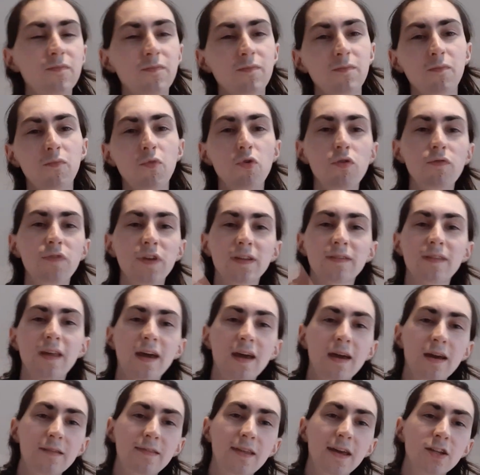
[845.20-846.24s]
moving
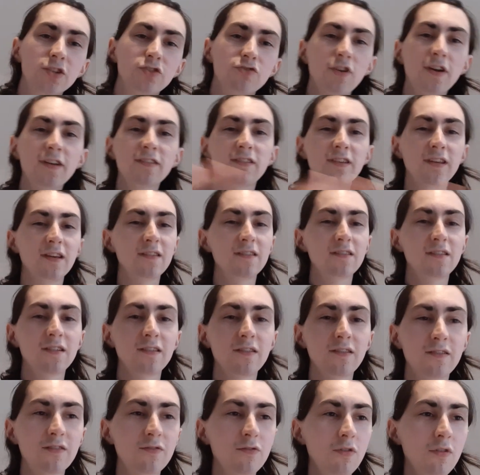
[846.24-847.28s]
their dresses
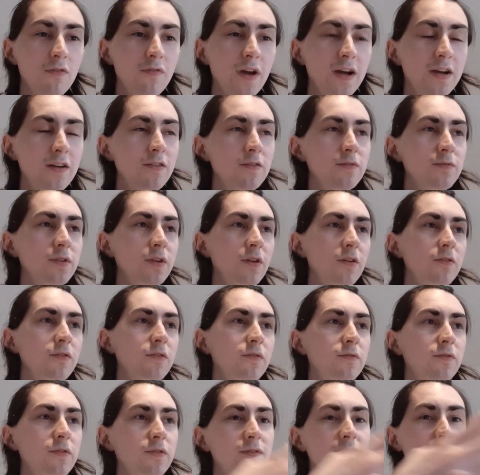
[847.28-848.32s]
in sort of like
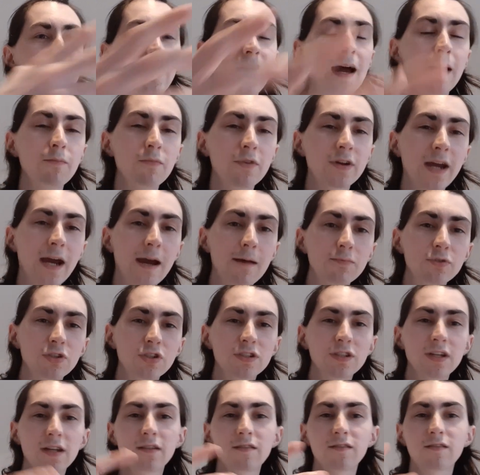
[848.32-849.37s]
the camera
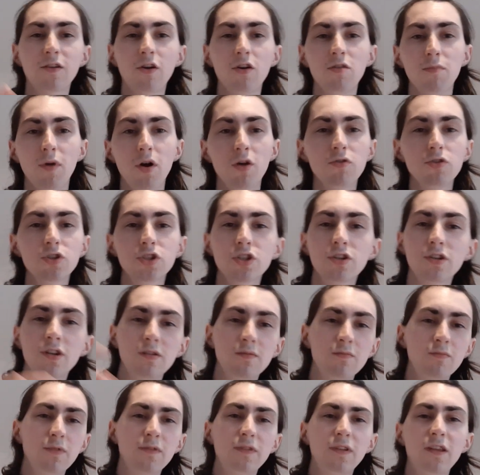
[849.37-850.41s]
captures it in slow
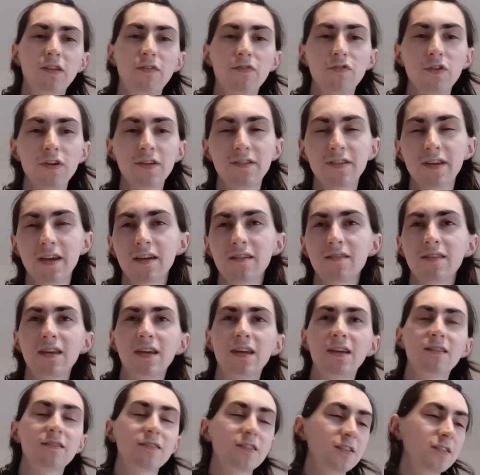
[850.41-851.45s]
motion with these
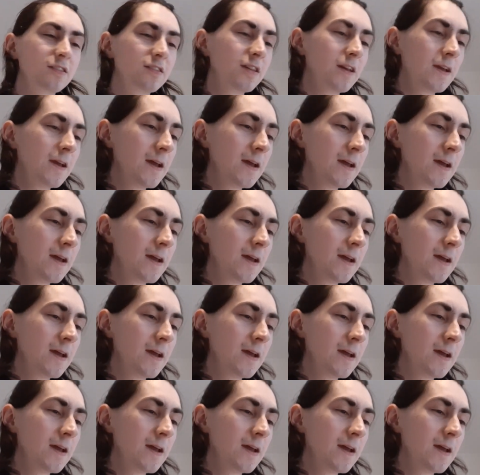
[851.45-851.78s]
360s, and